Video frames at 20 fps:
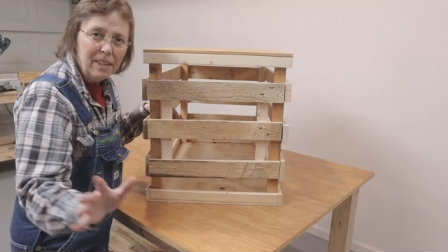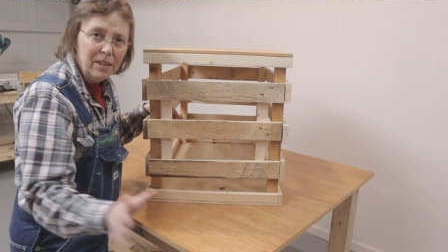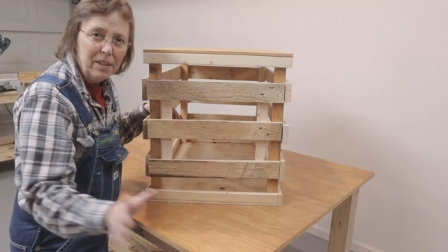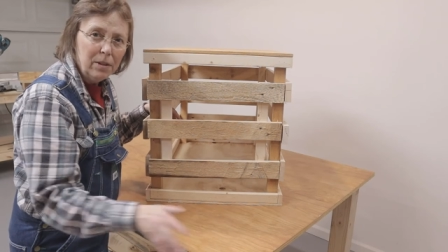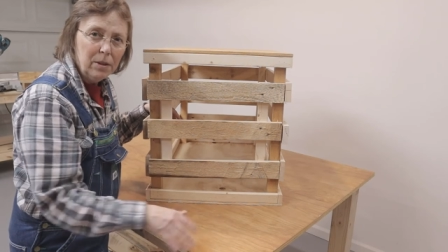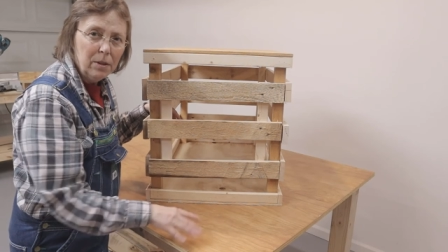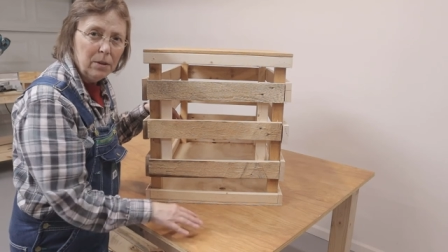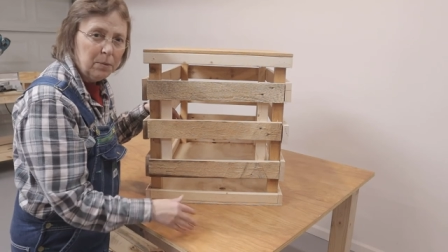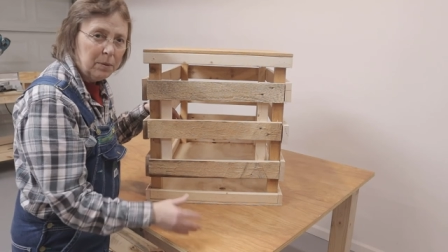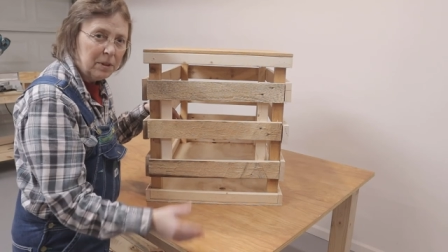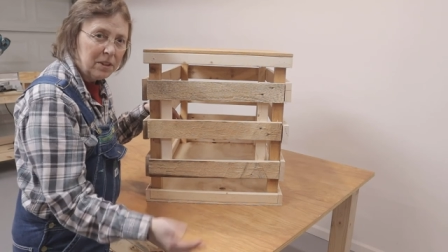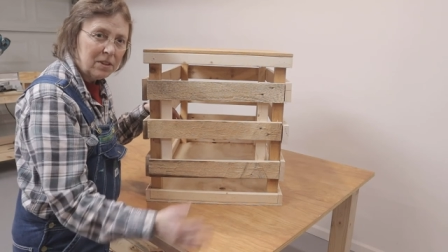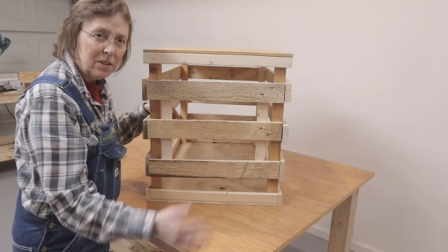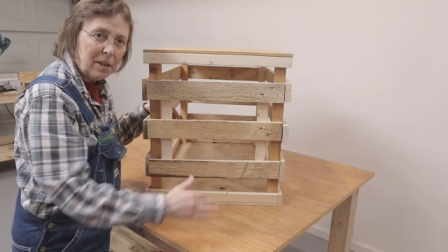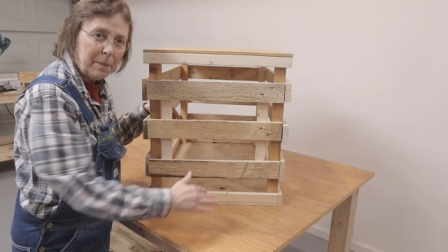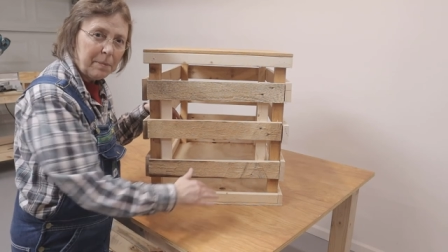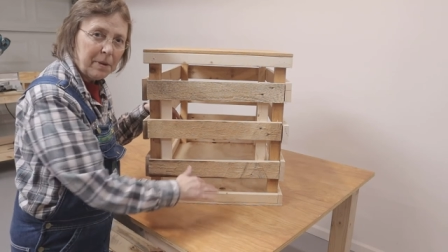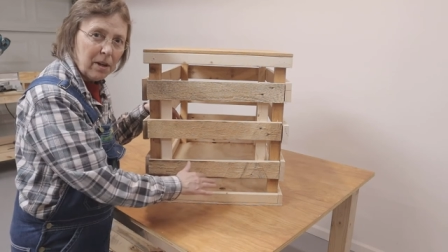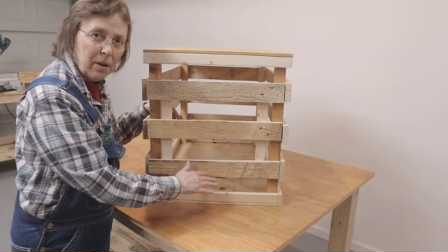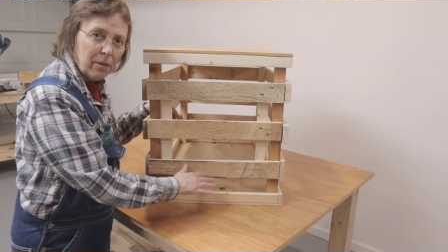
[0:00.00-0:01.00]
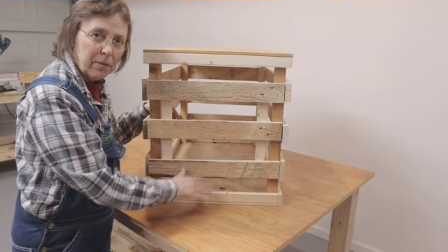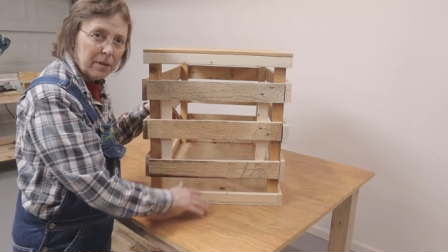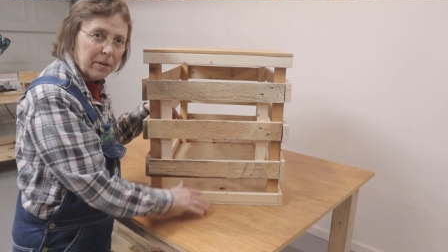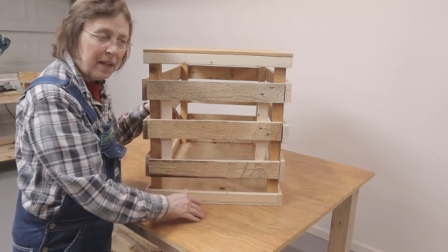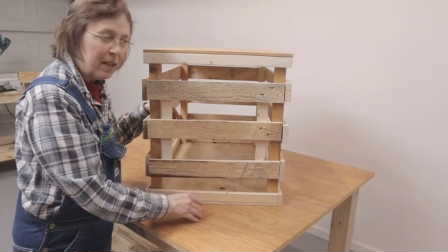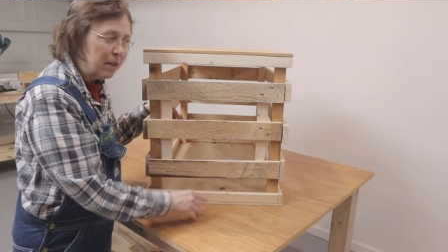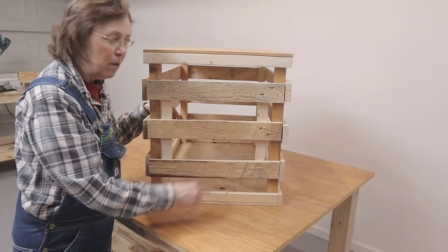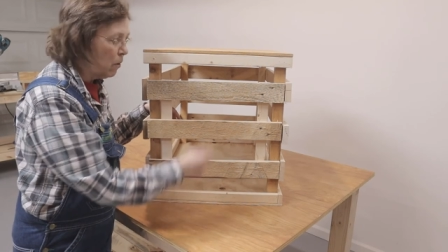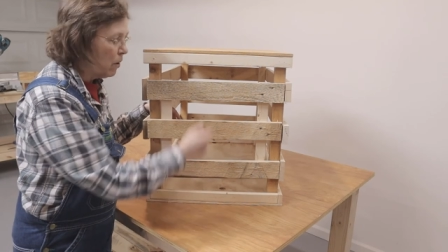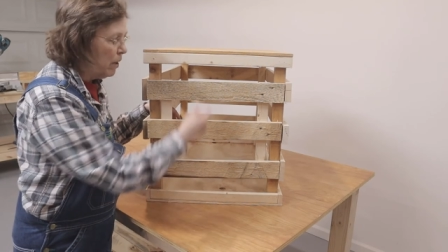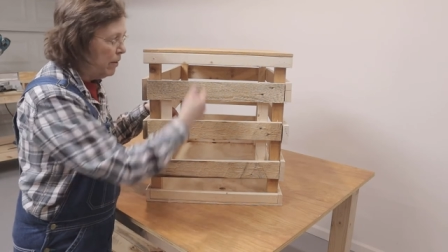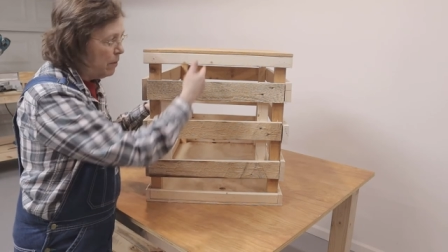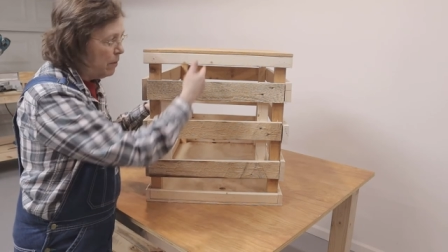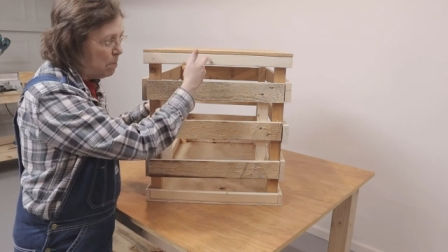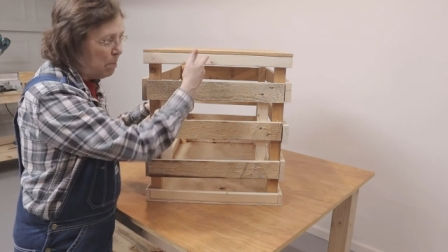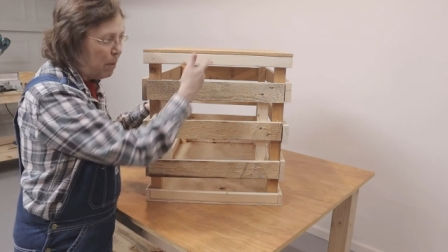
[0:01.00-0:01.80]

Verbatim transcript: to do with stepping over that door, even